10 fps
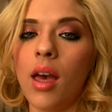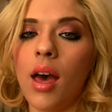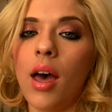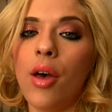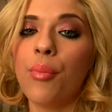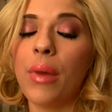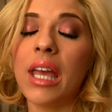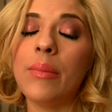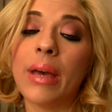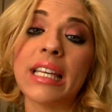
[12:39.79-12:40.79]

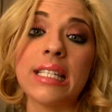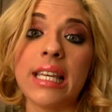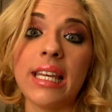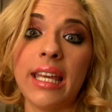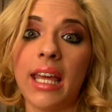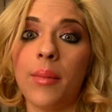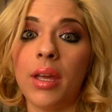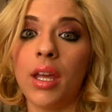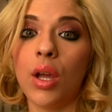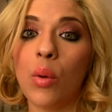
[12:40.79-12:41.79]
My best day
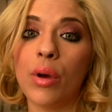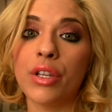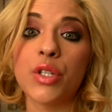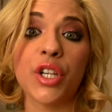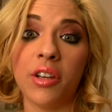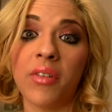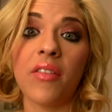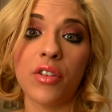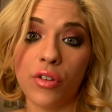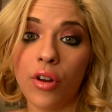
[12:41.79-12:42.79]
camming was
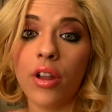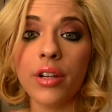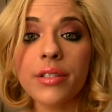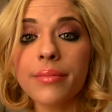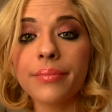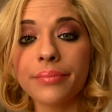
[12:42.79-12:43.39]
$3,500.